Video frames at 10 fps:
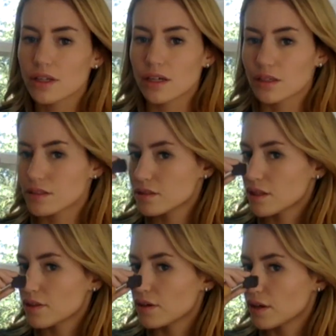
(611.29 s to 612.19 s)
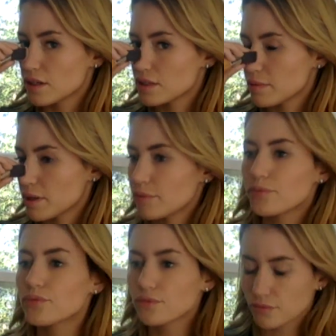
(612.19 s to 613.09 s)
Like, it's nothing crazy, but
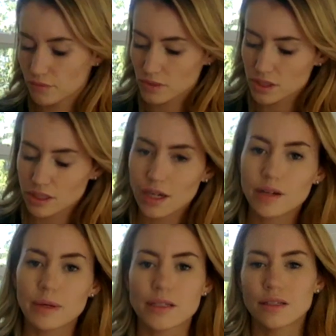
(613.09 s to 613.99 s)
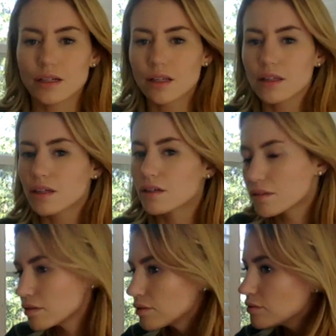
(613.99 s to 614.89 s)
just kind of makes it look a
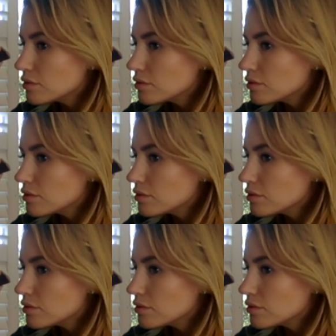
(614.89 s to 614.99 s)
little